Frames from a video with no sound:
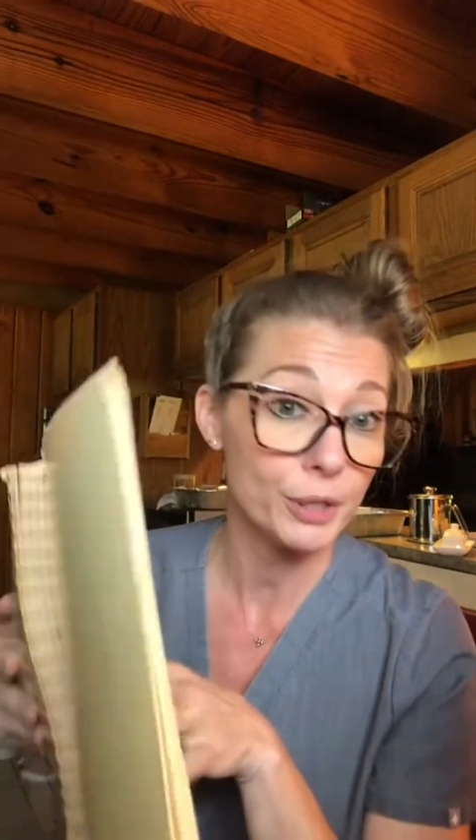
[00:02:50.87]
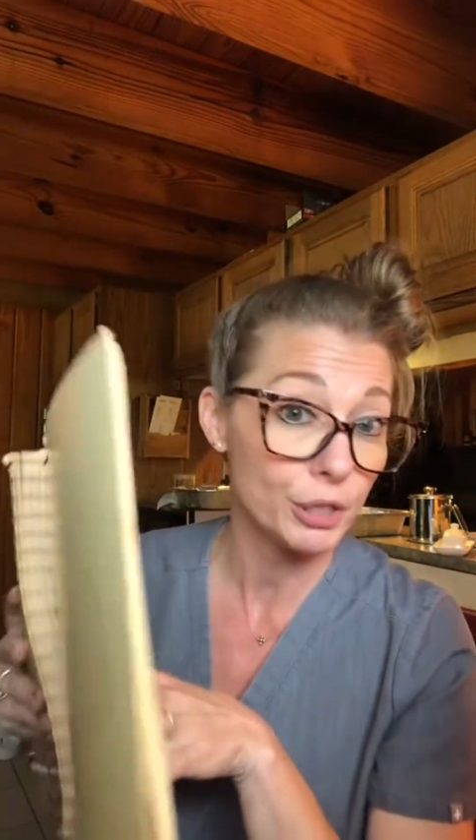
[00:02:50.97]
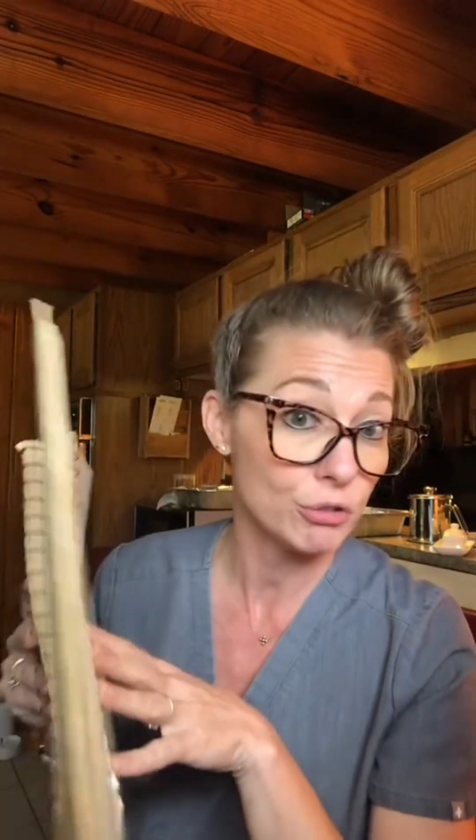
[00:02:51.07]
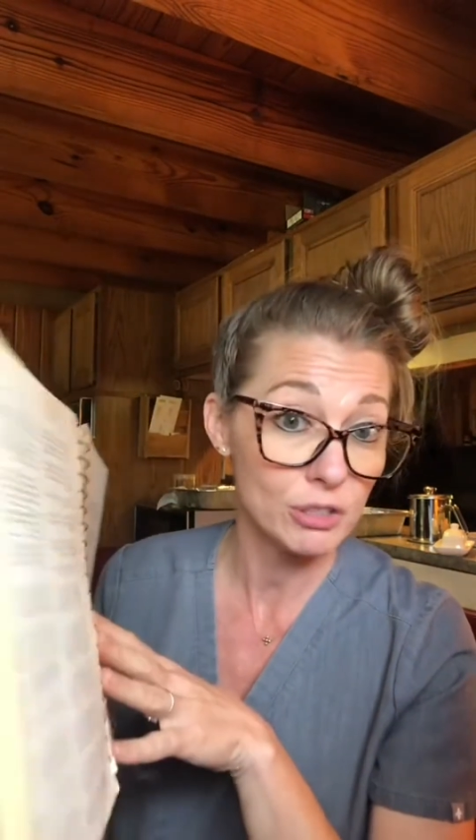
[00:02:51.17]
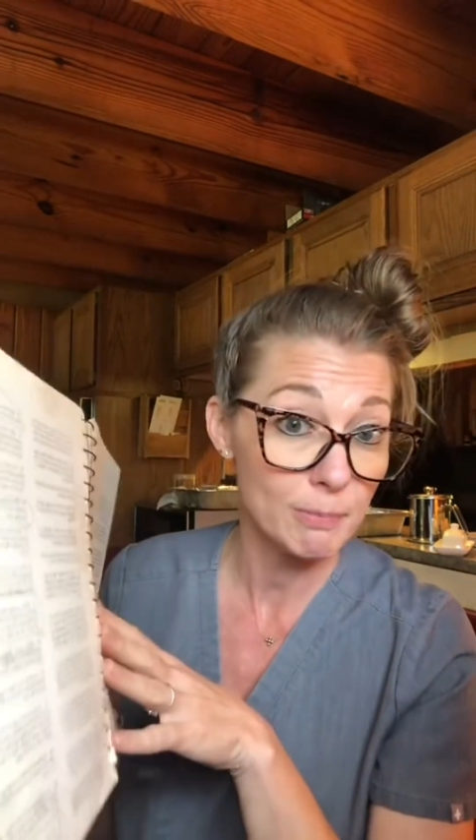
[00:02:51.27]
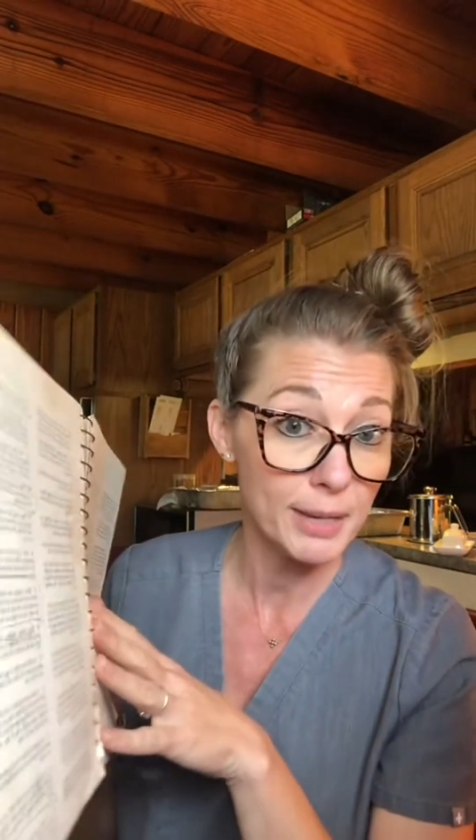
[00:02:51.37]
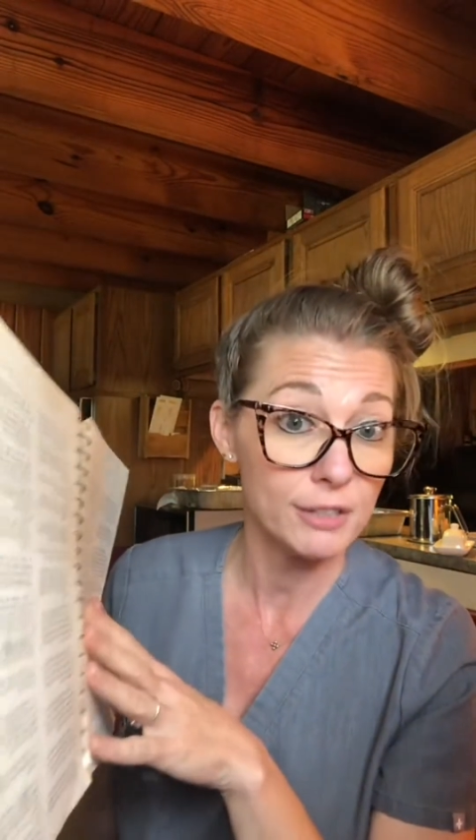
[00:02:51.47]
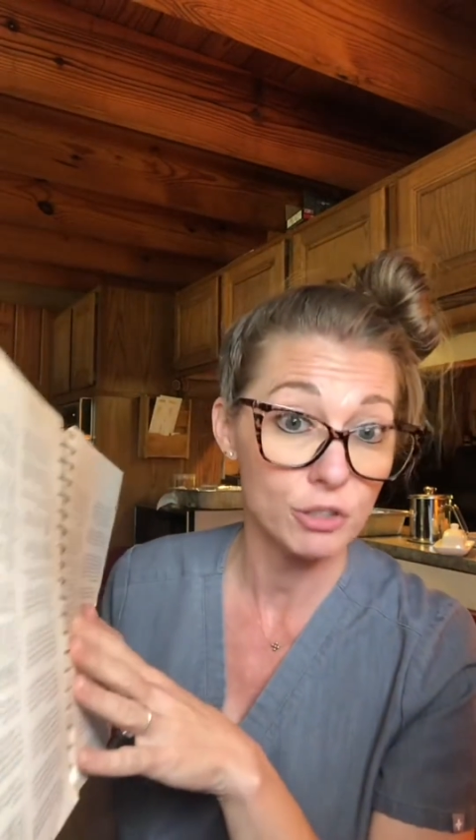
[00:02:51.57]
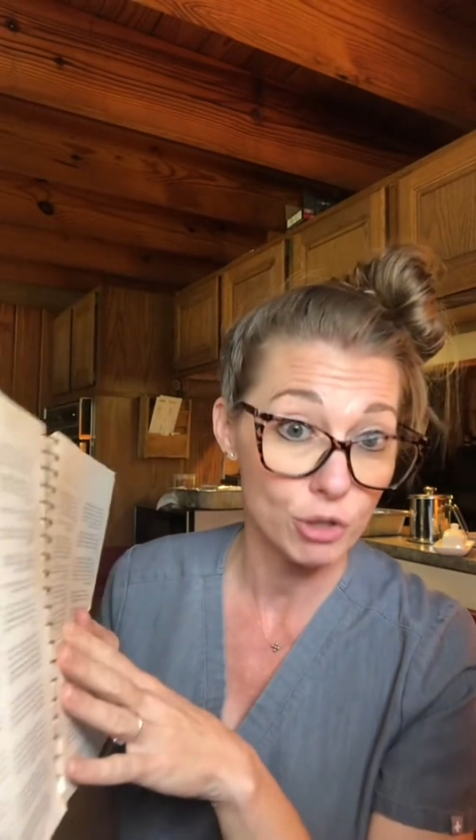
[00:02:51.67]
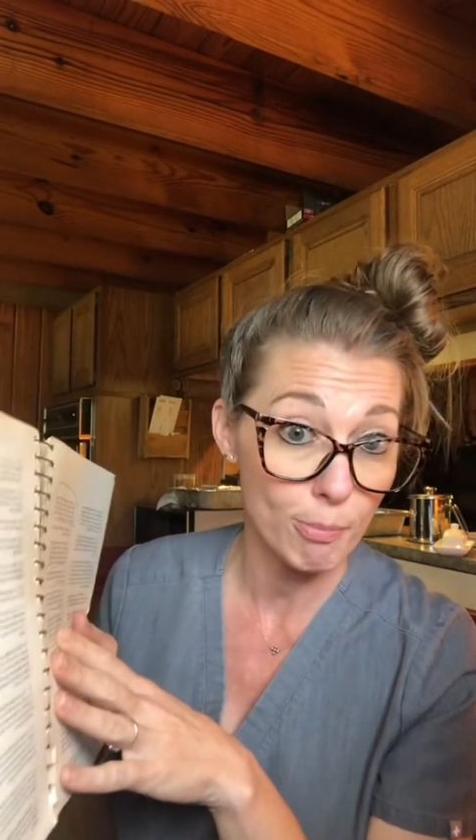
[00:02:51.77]
mixing your
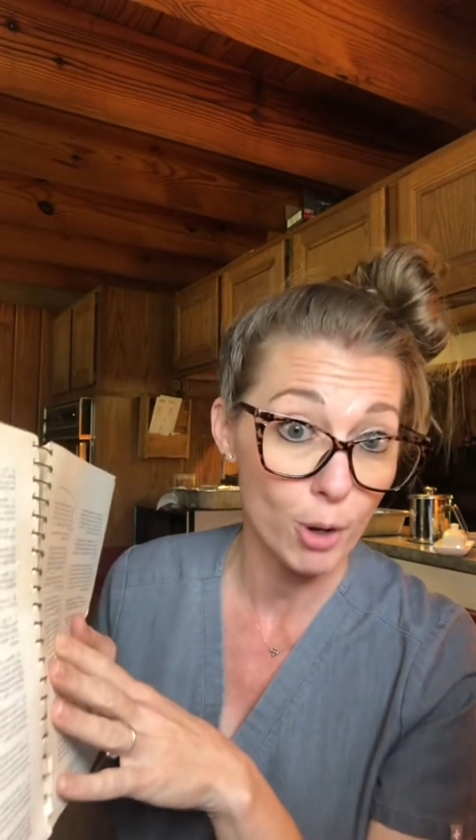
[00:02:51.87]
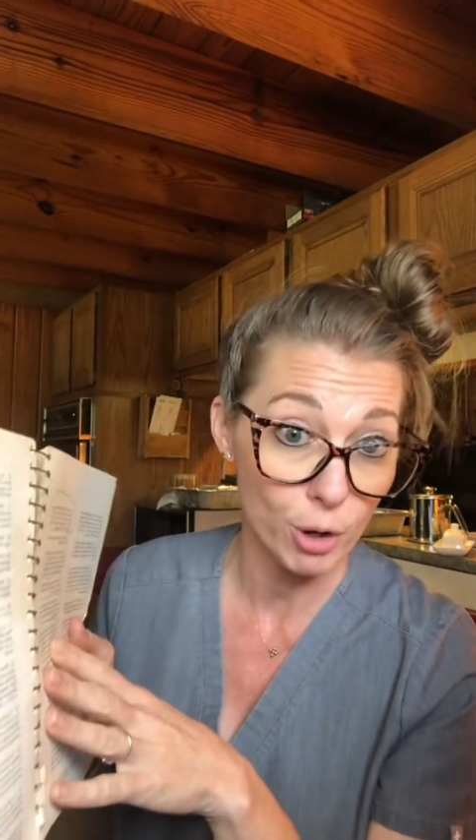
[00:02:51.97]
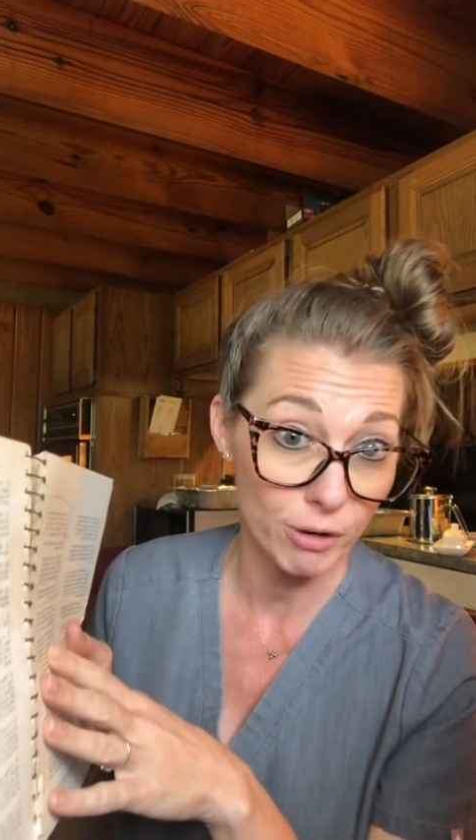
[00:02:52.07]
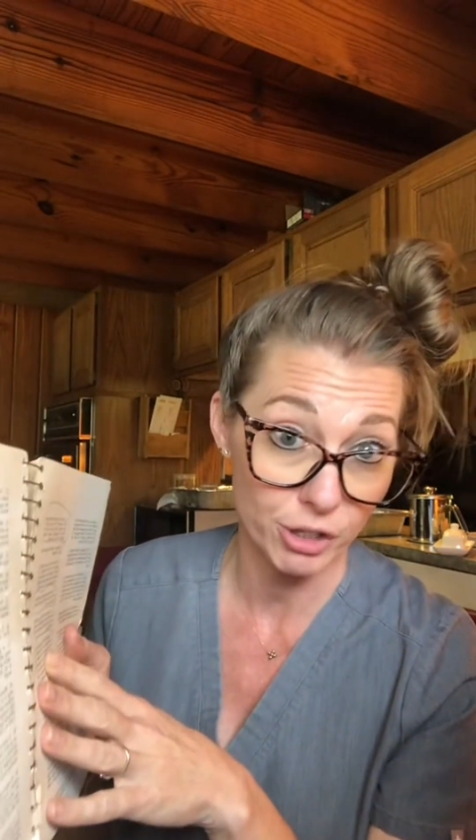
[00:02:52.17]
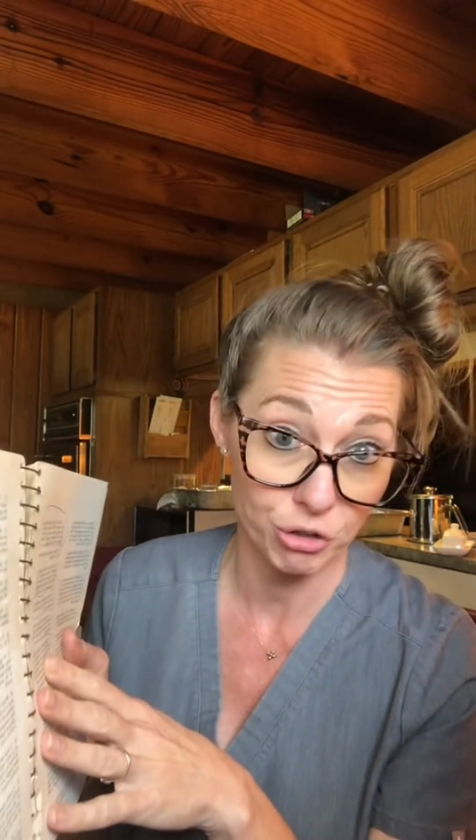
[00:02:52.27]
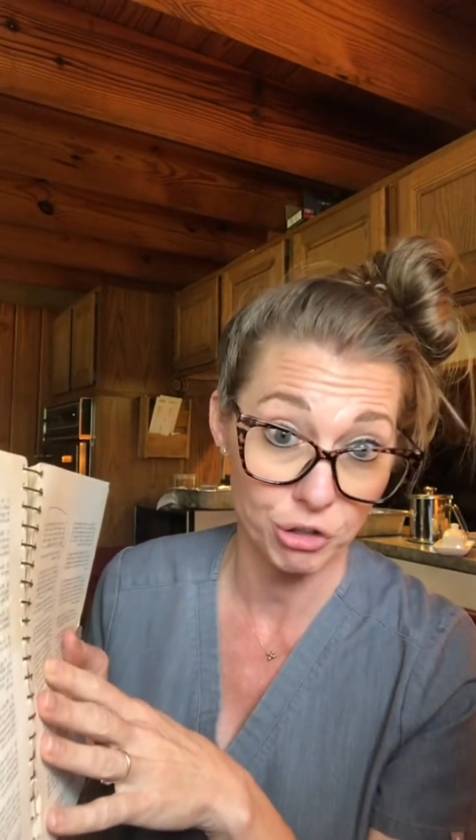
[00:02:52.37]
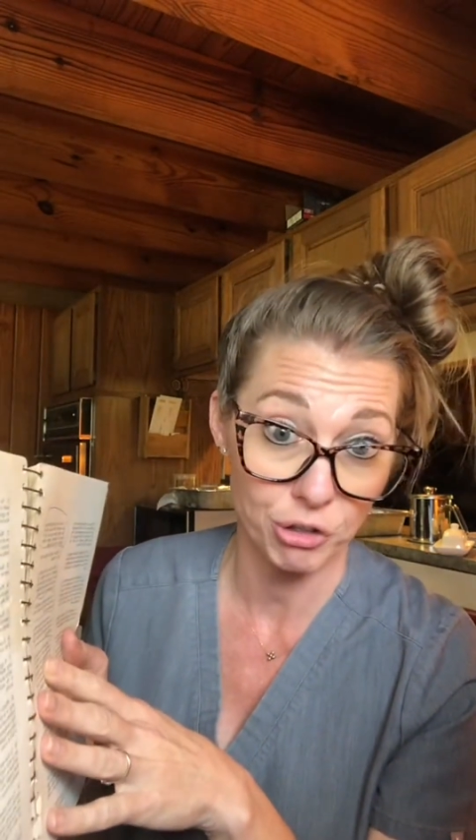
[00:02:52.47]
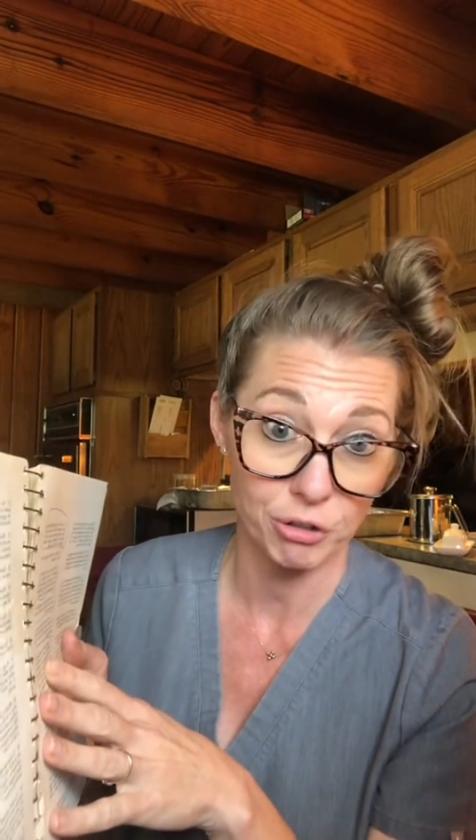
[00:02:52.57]
butter and your sugar?